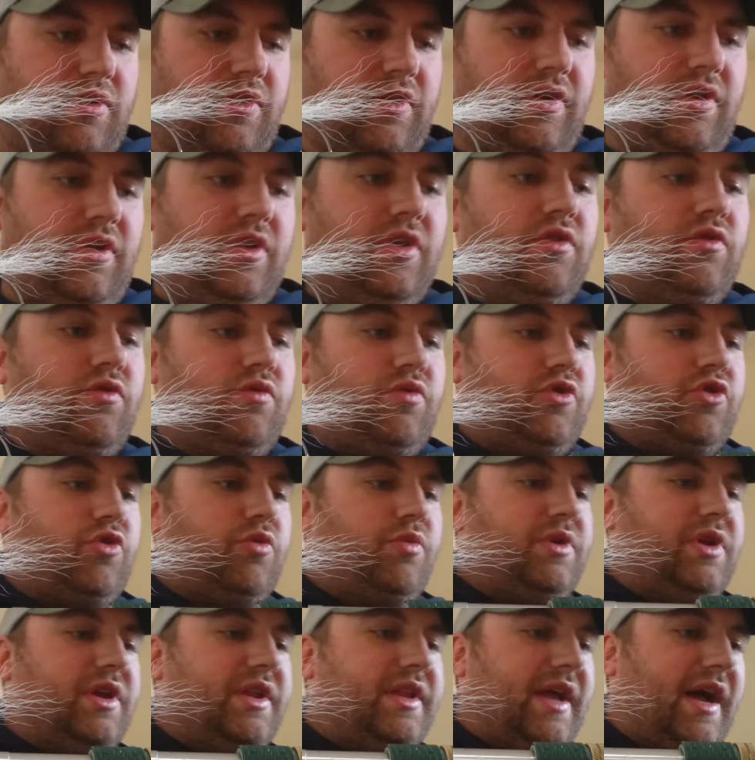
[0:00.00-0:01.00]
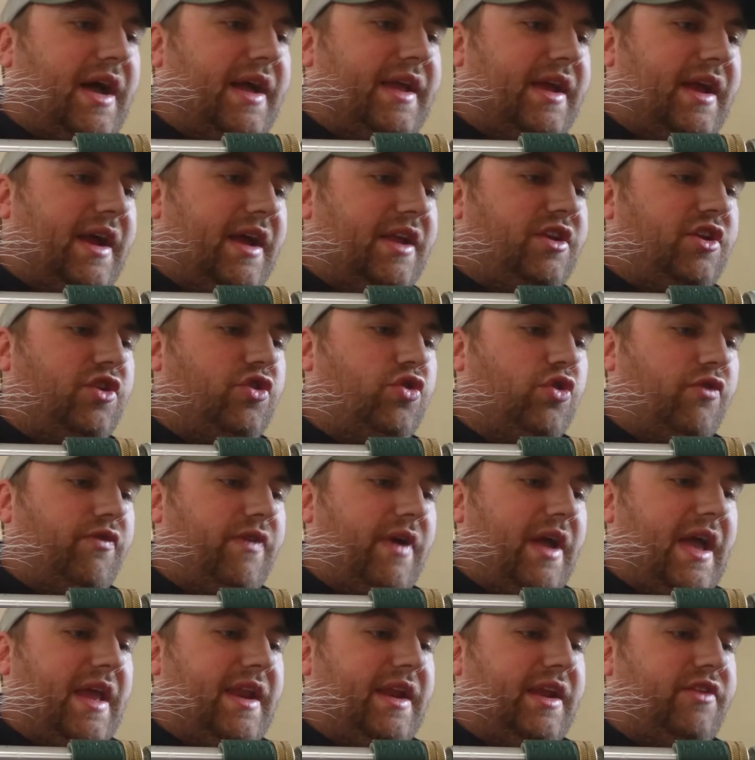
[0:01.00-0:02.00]
when you tie it in, you
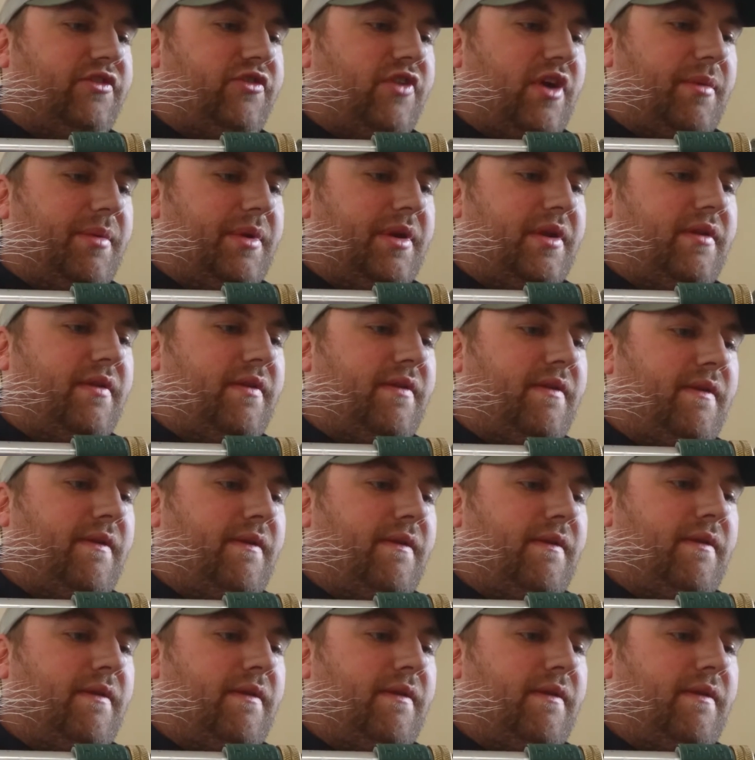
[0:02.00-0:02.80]
don't have any trimming.